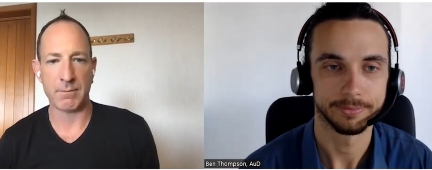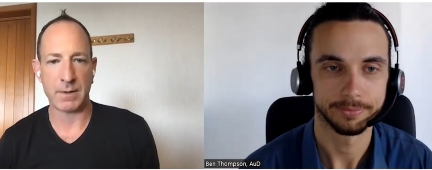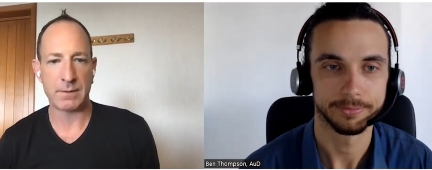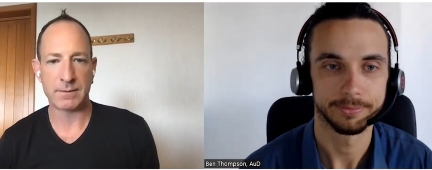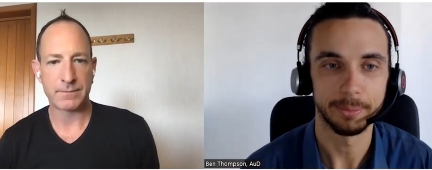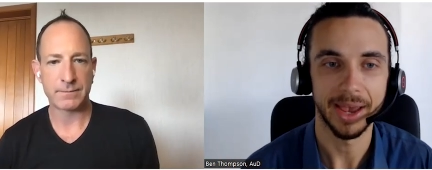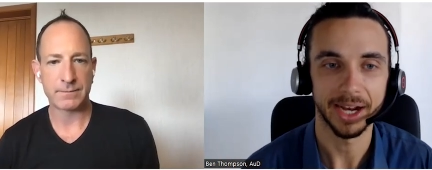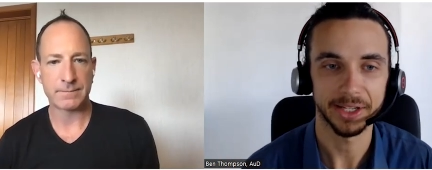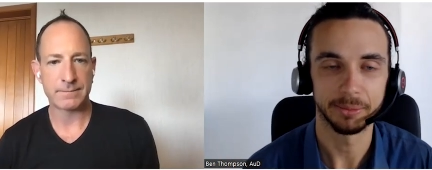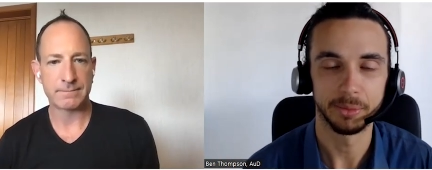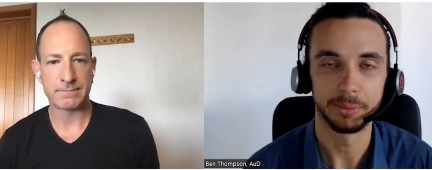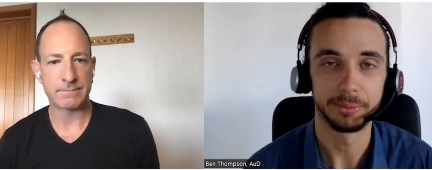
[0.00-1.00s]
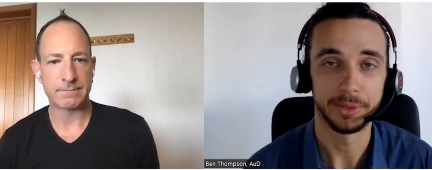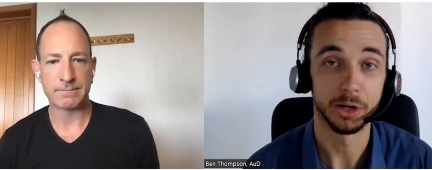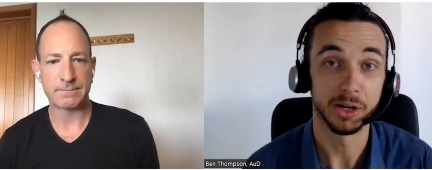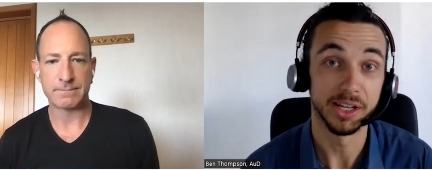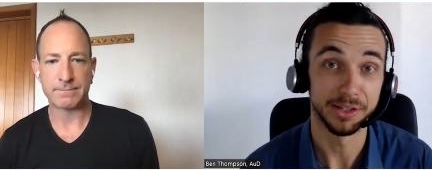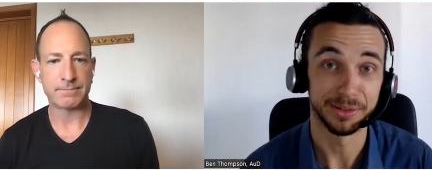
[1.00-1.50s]
Speaker 1: them.
Speaker 2: The maximum there
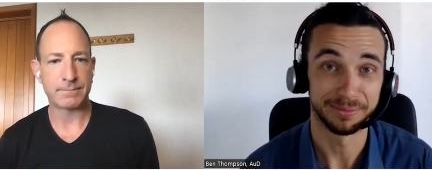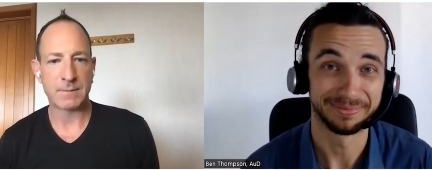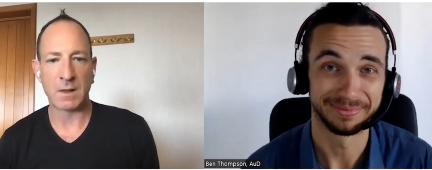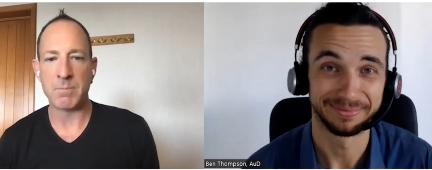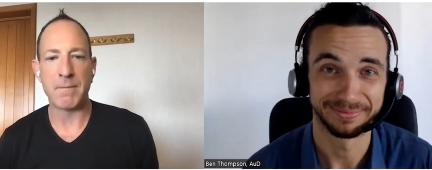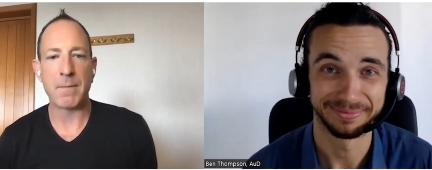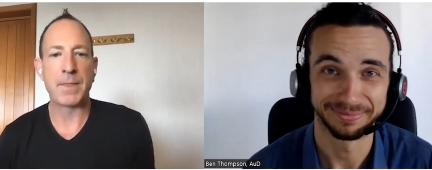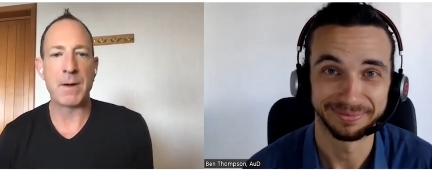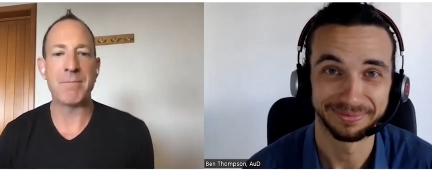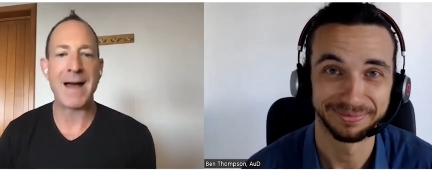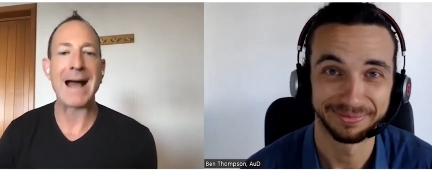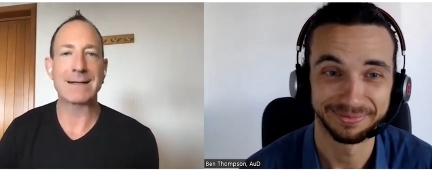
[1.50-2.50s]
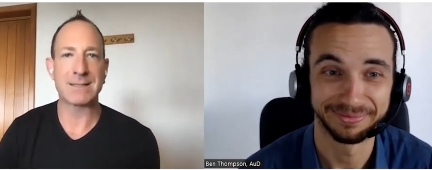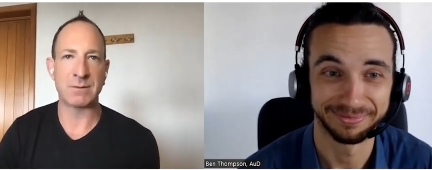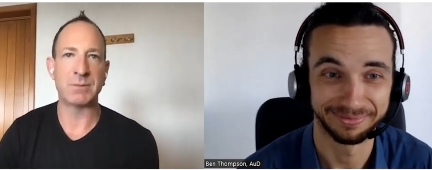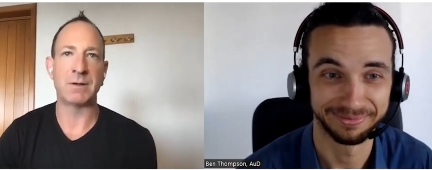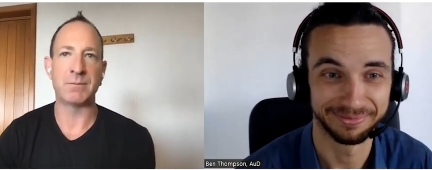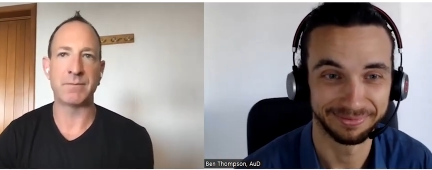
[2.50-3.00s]
is.
Speaker 1: The
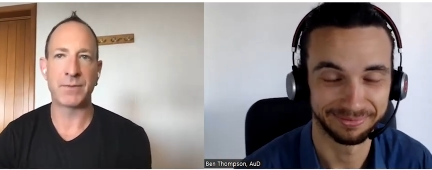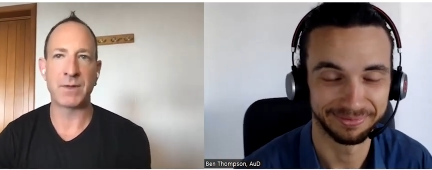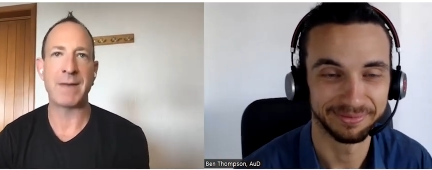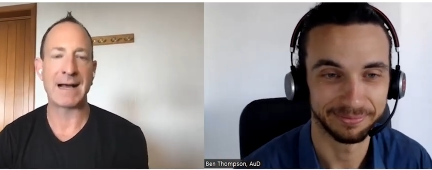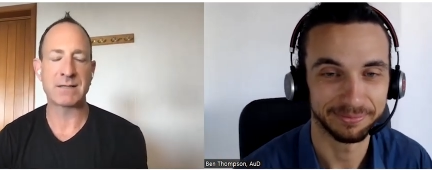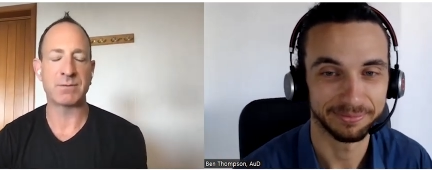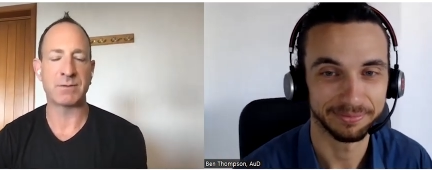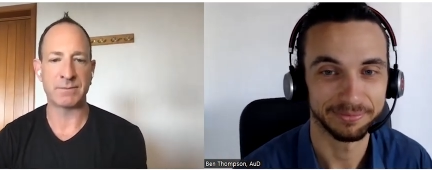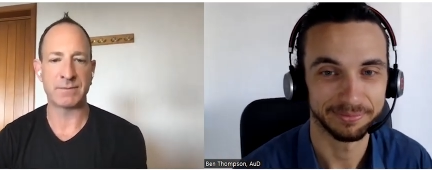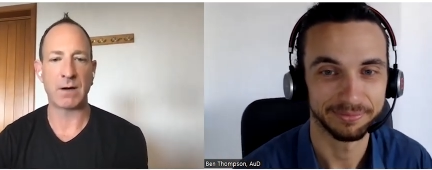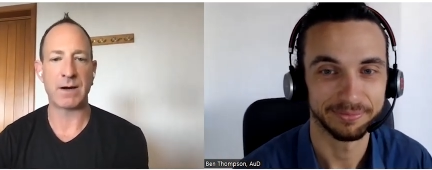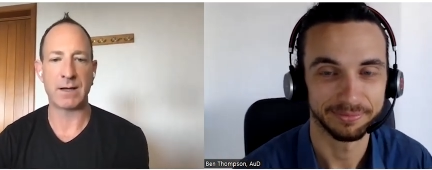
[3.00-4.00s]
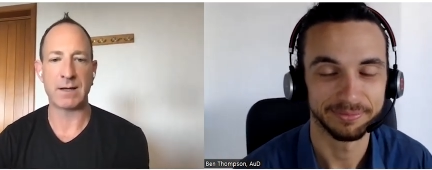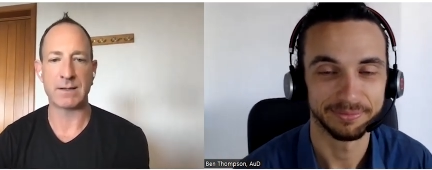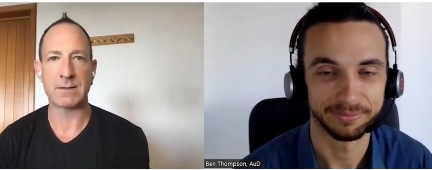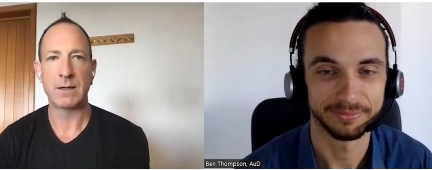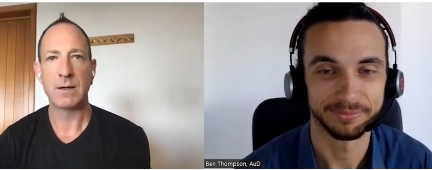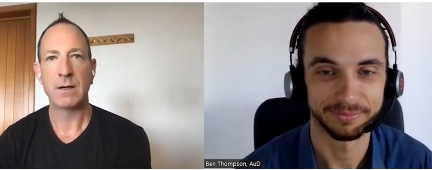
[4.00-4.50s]
maximum there
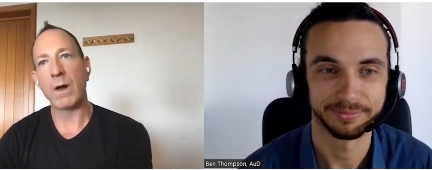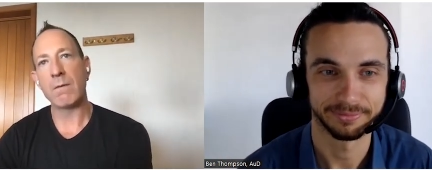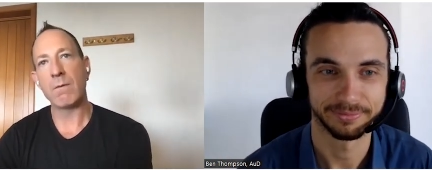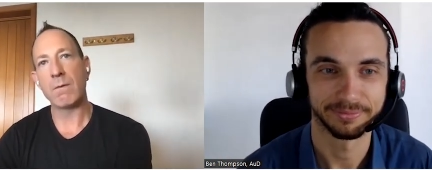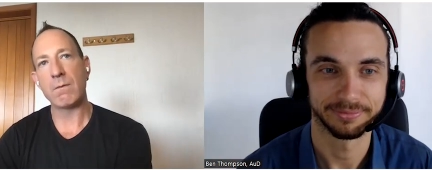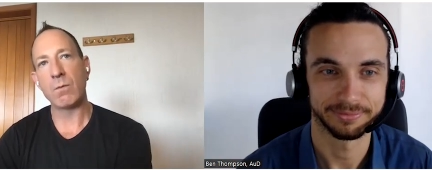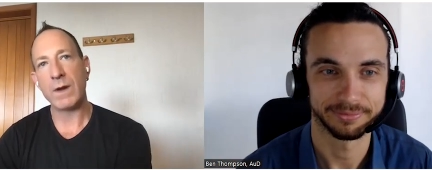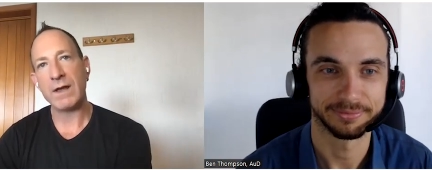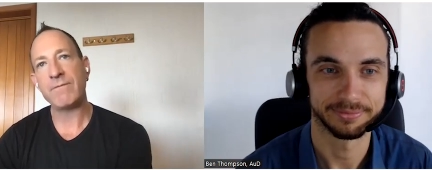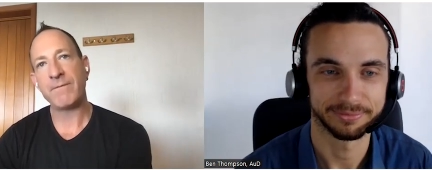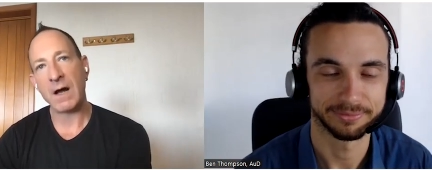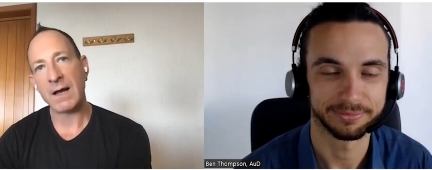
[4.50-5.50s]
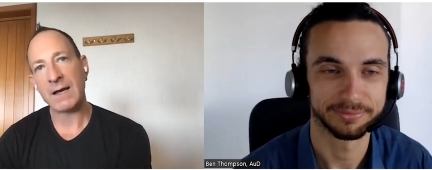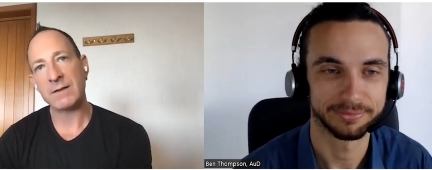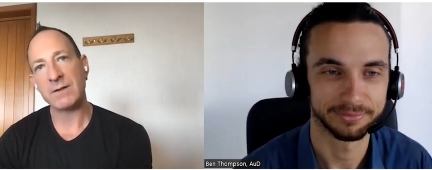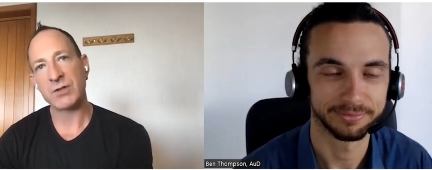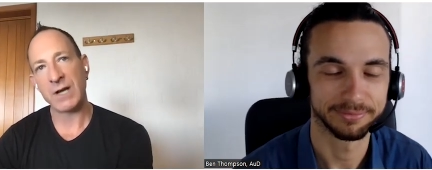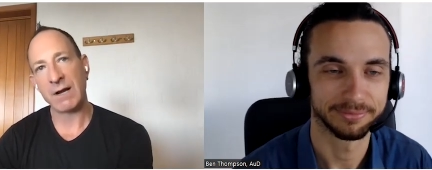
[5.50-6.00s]
is. What we
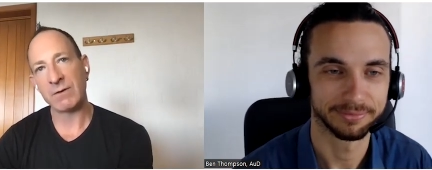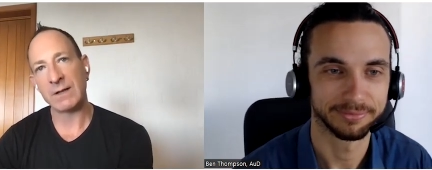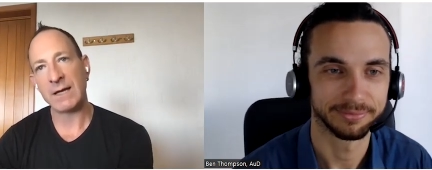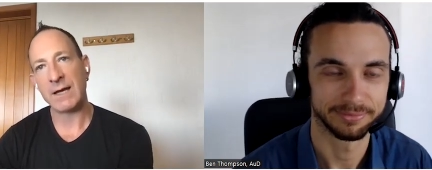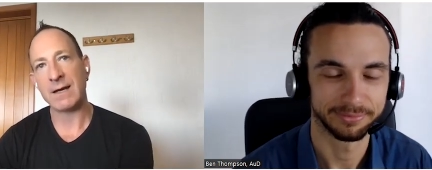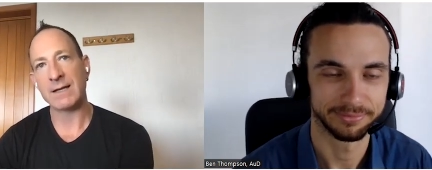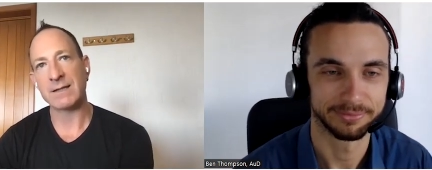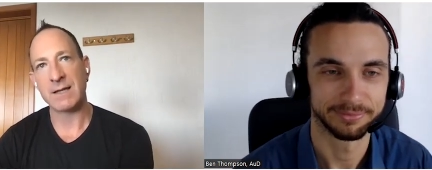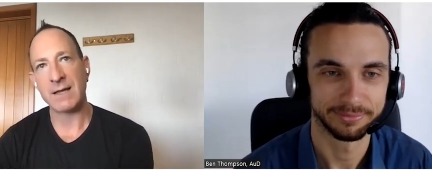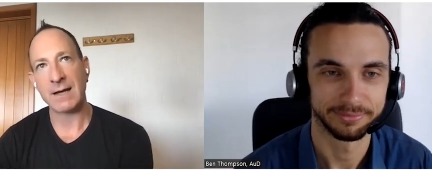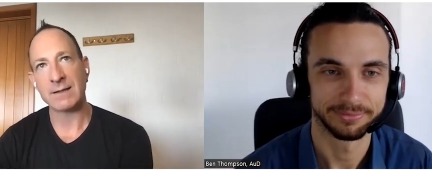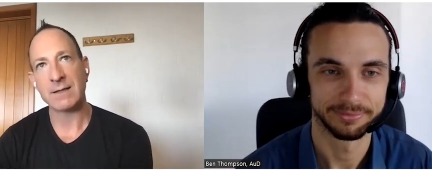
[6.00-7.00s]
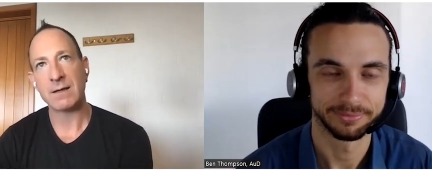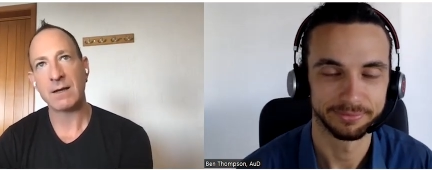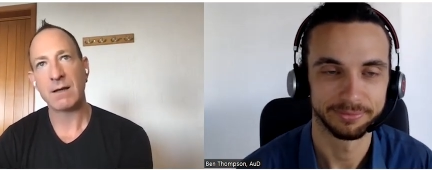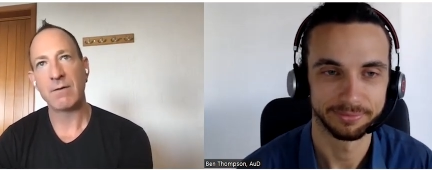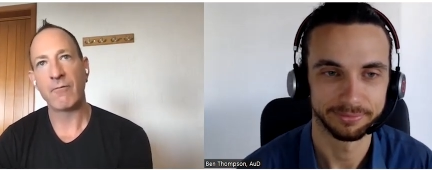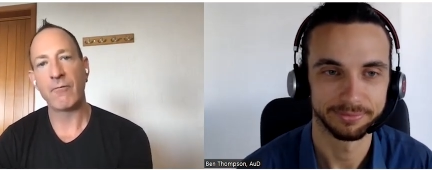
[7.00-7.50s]
find generally is that
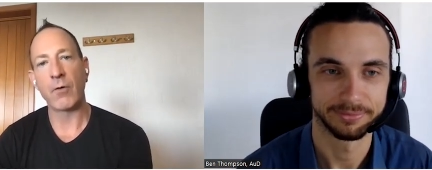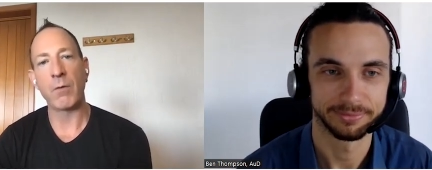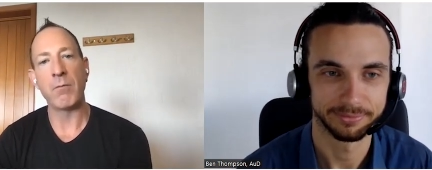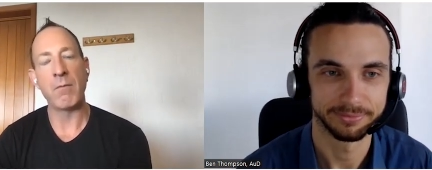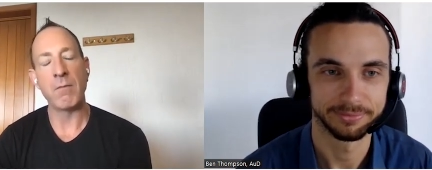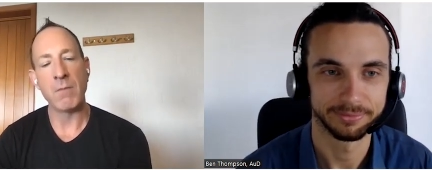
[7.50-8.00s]
for